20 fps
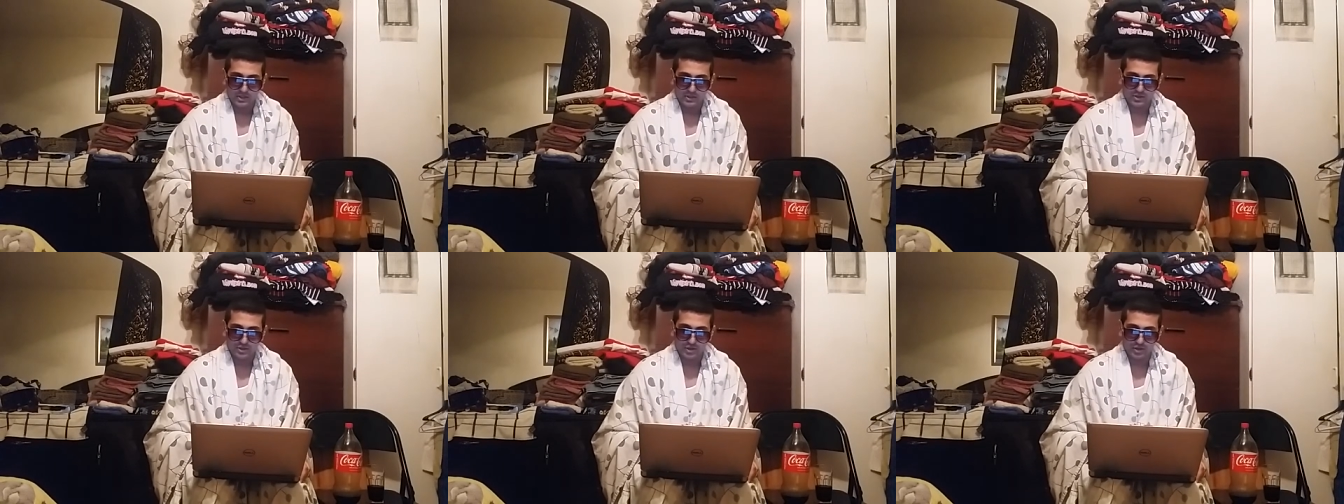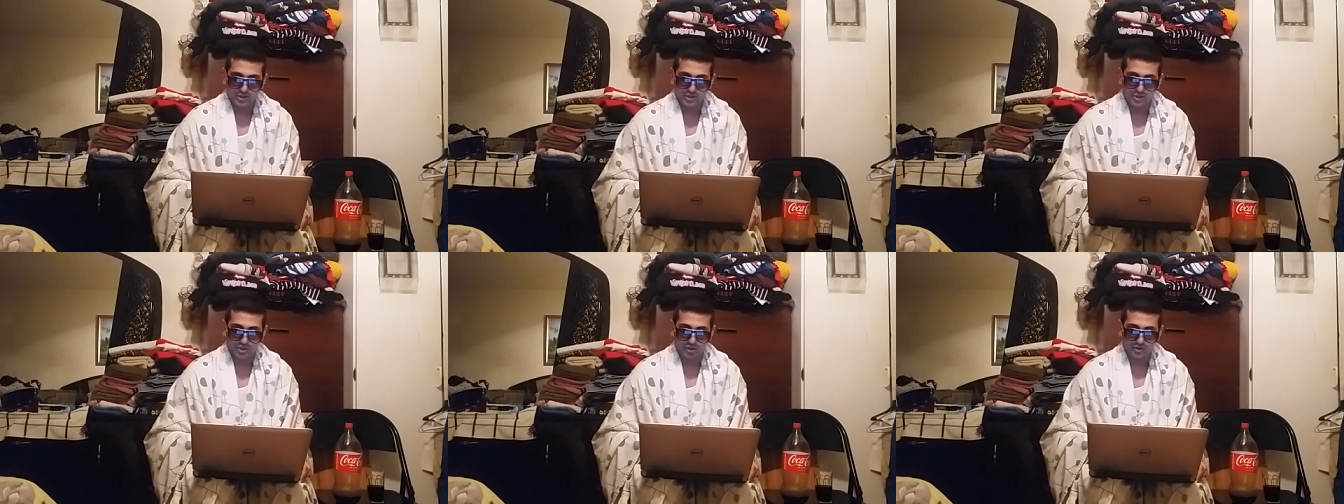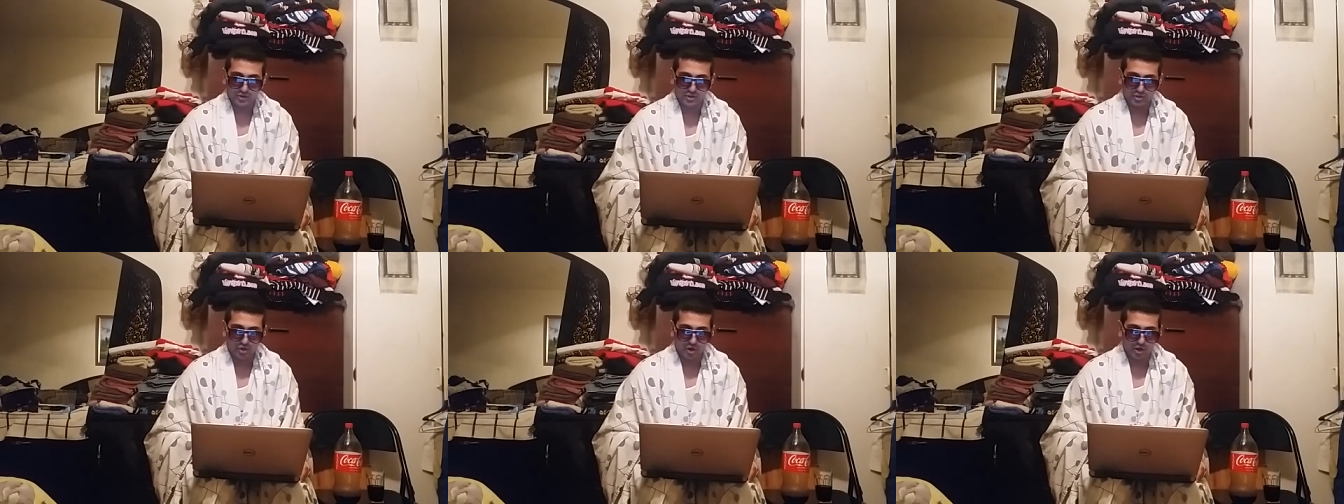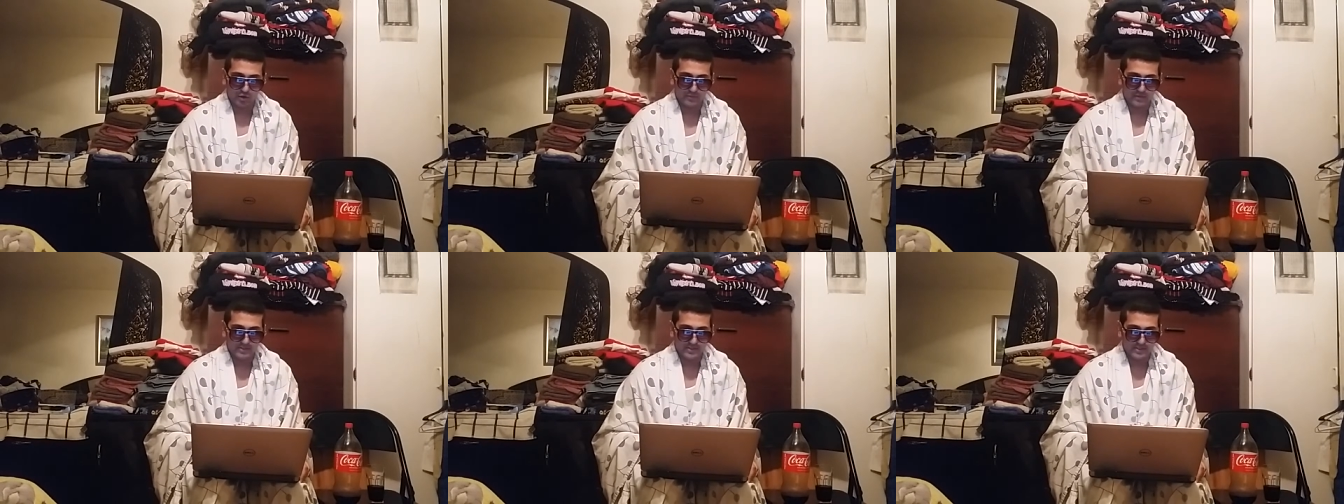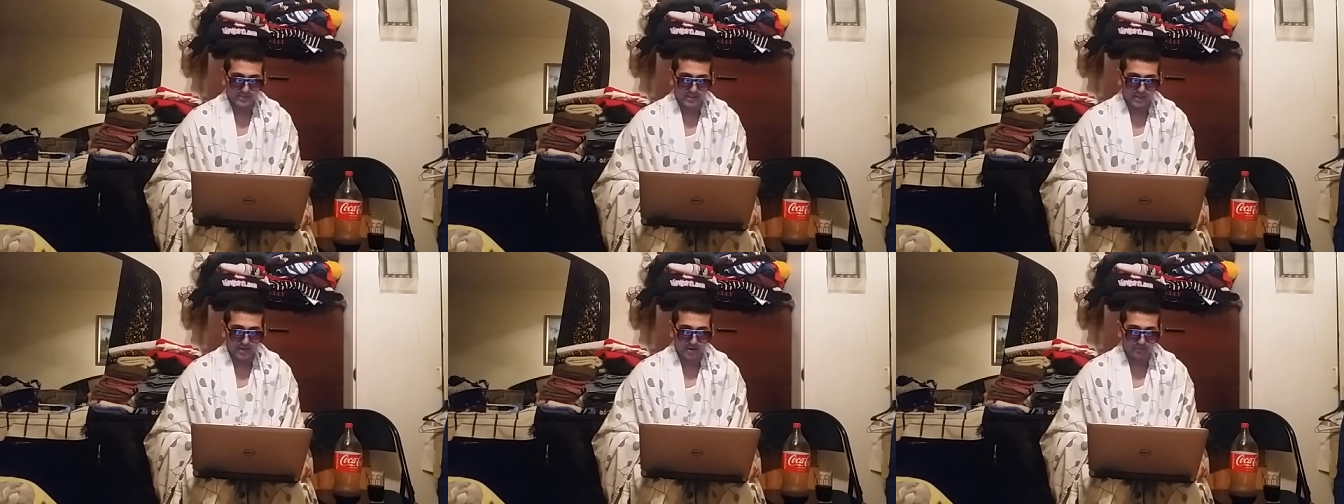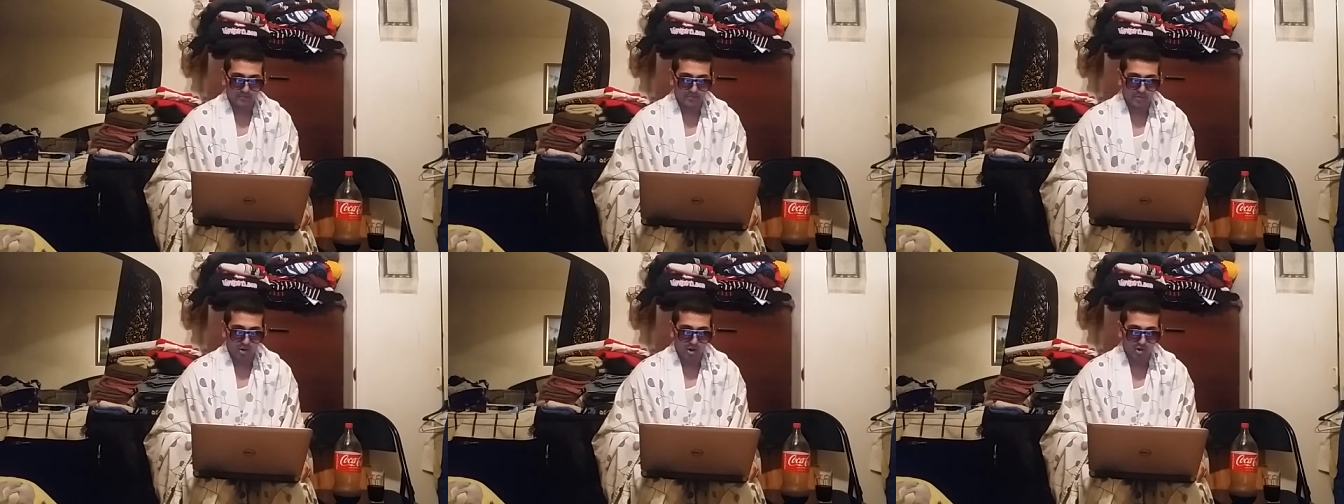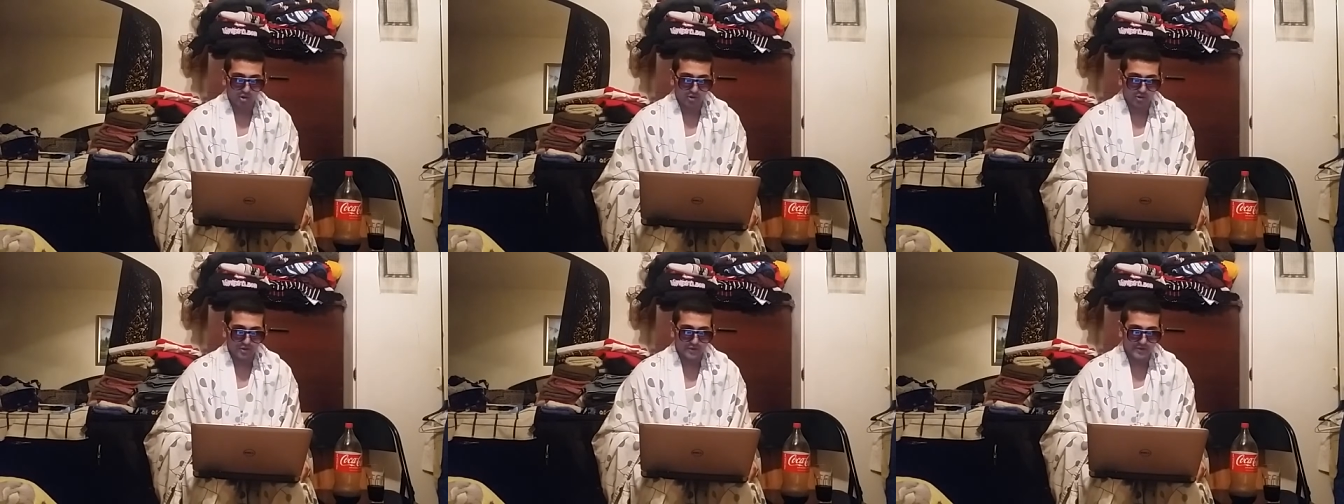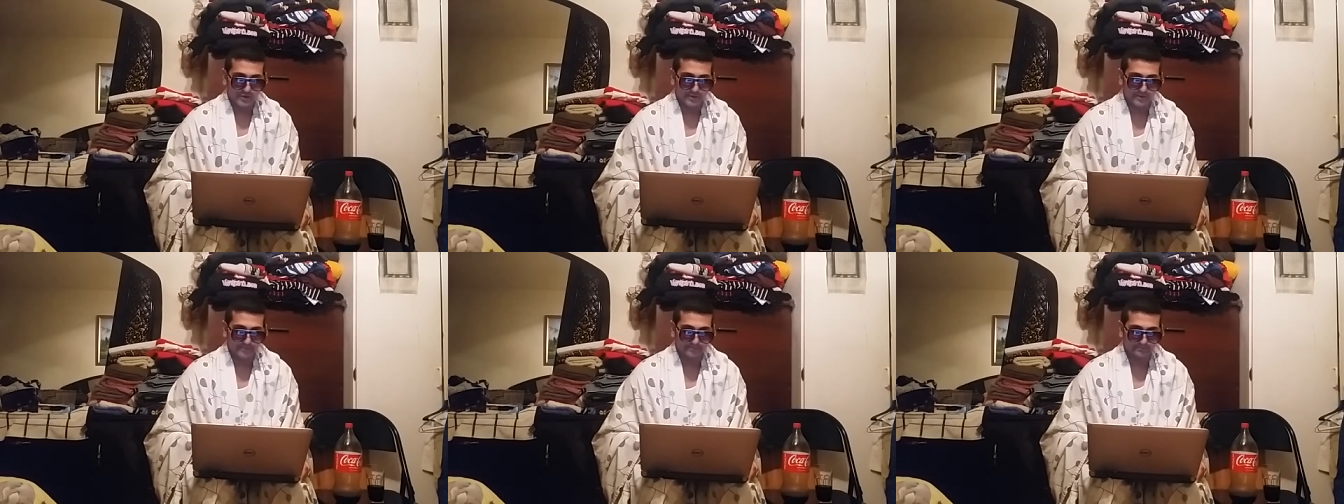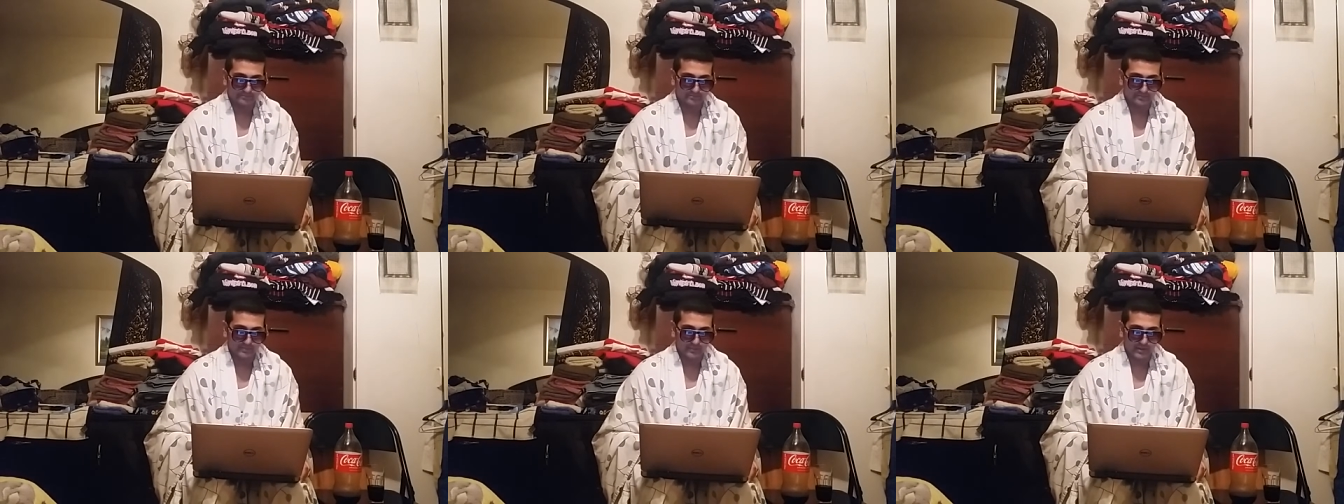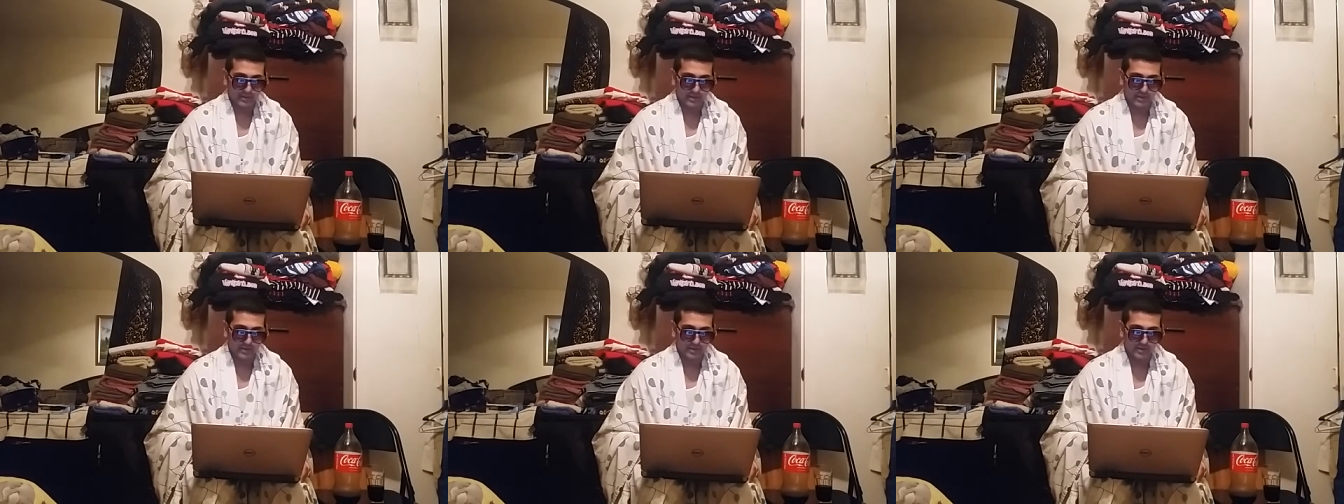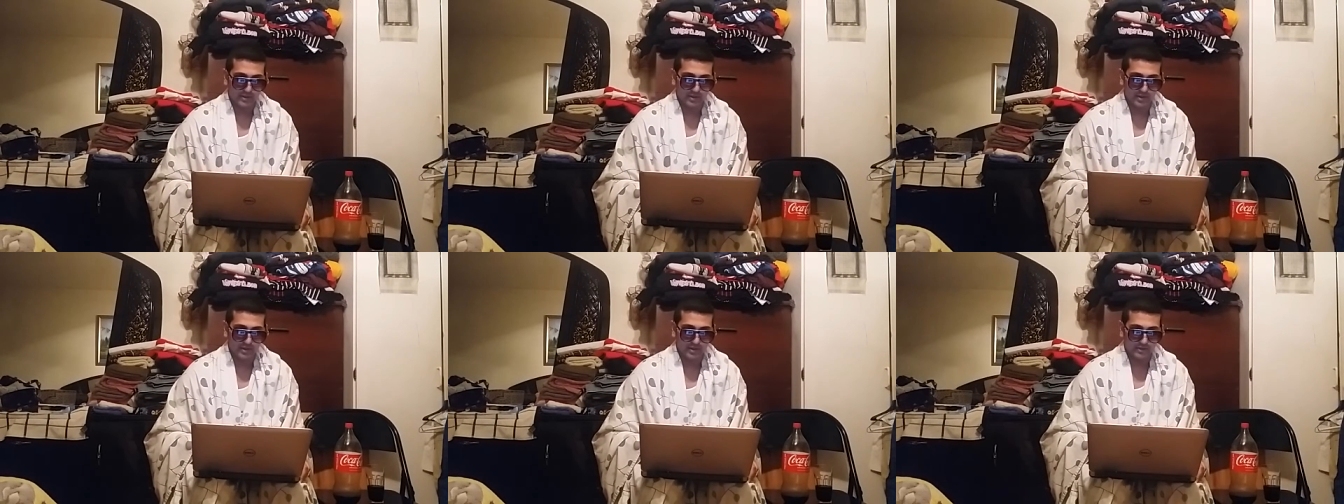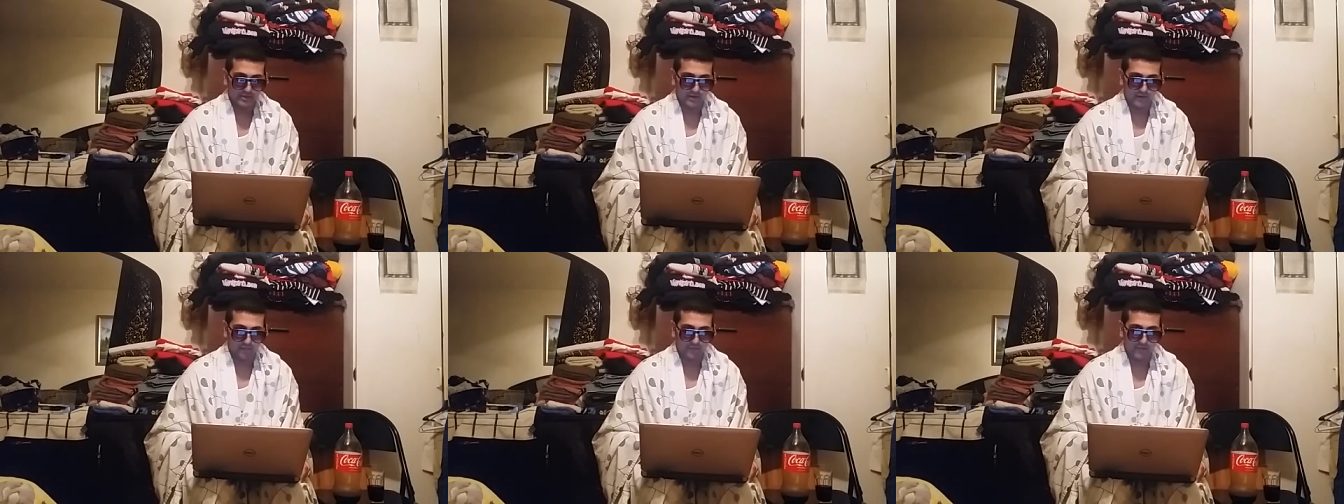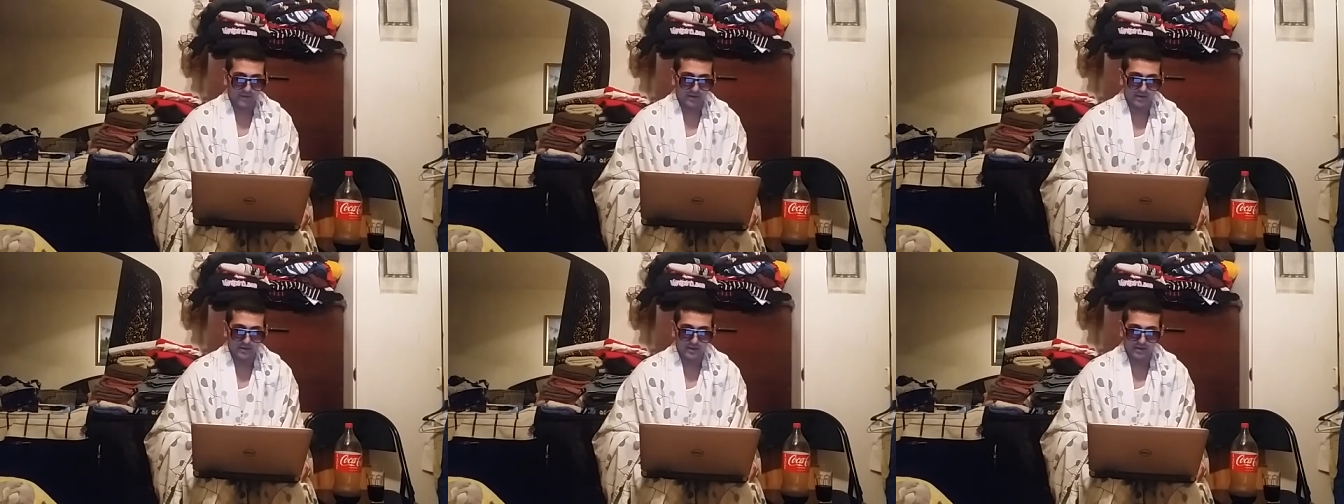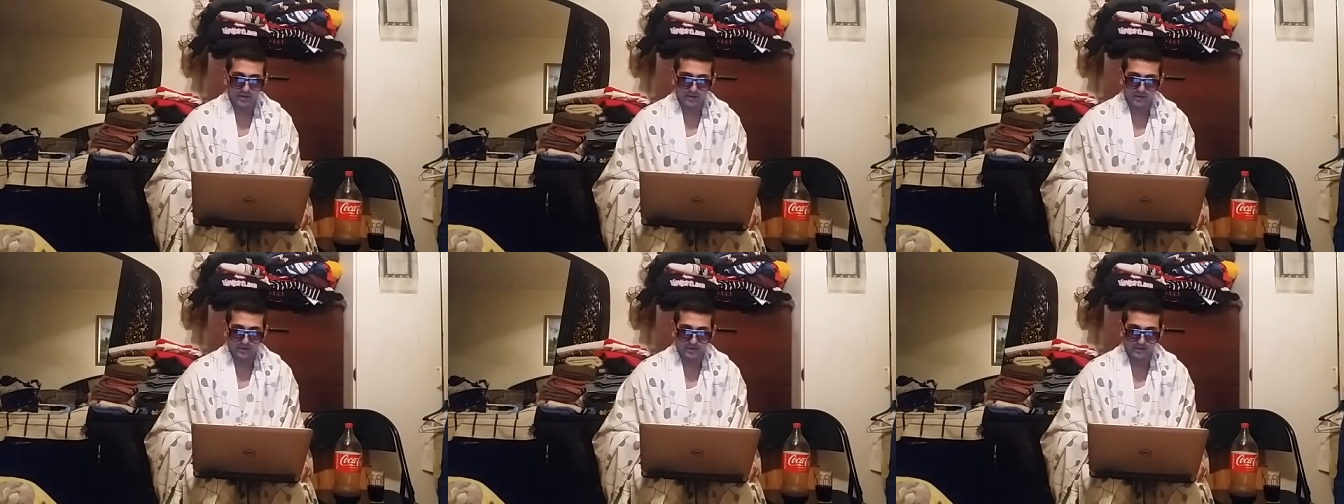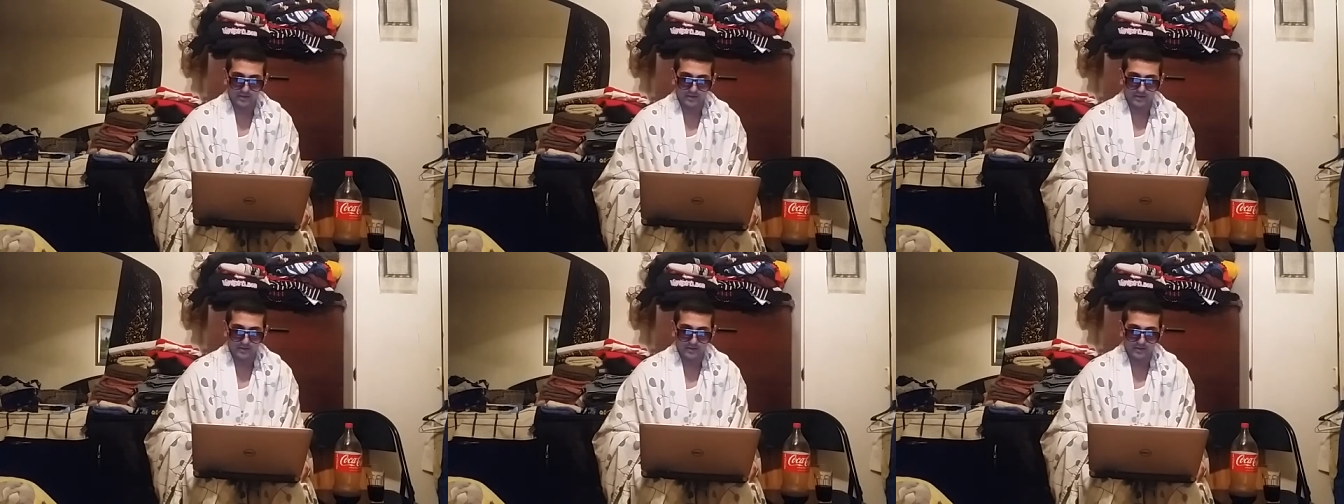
So the show started with CM Punk. CM Punk defeating,